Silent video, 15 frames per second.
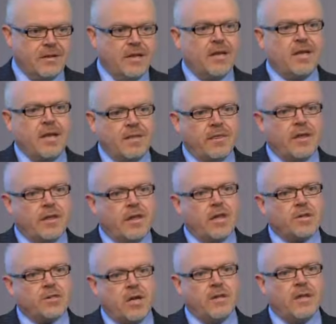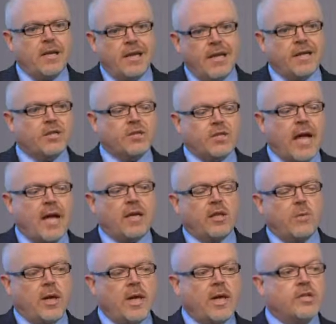Nothing inside the Lync stack and the
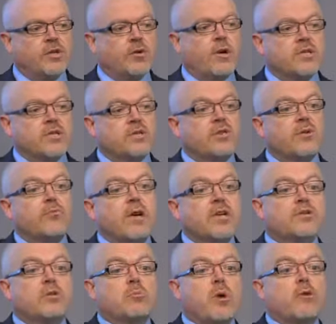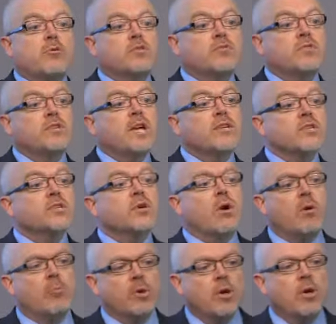way it integrates into the rest of the Microsoft
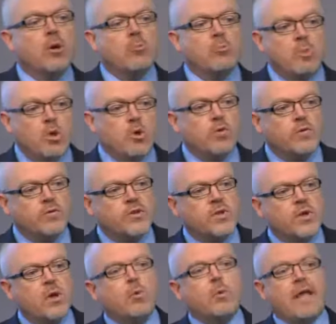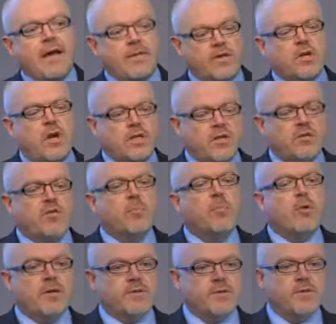desktop moves without this idea of
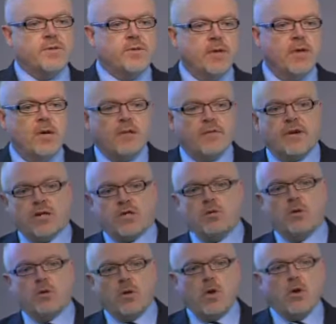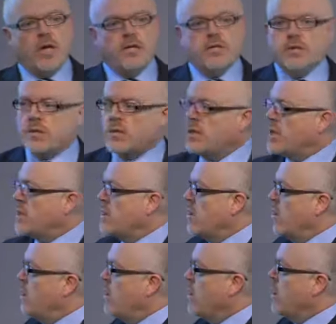presence. The fact you can log into the
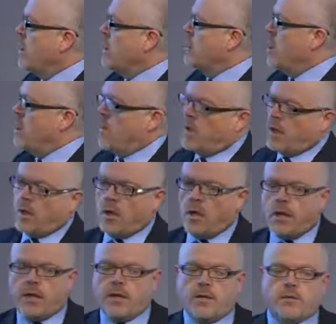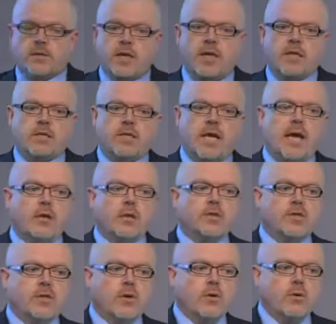system, turn on the client, and it
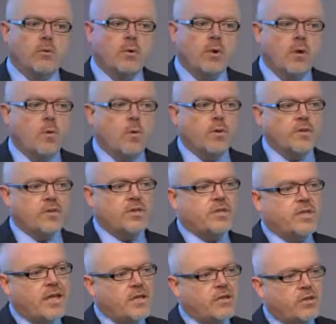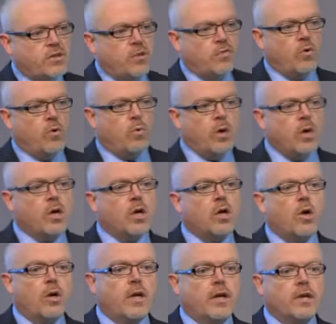tells you what the status of your work
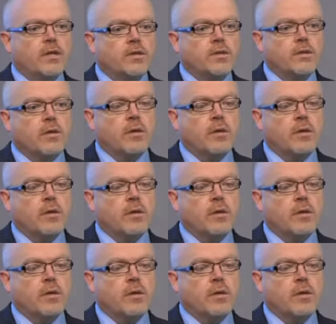colleagues,